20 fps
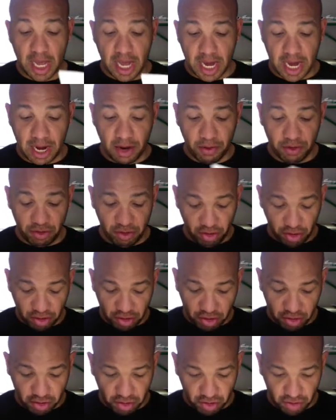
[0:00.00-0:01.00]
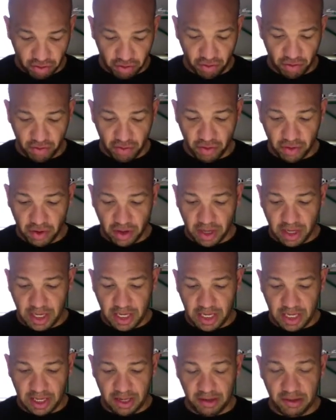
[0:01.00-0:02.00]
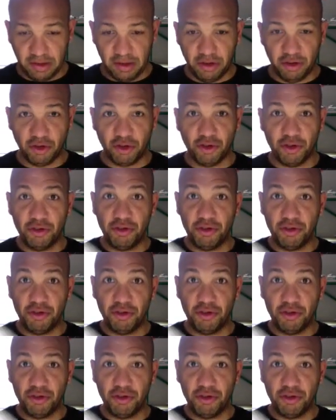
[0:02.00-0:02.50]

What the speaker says: And what you're going to do is you're going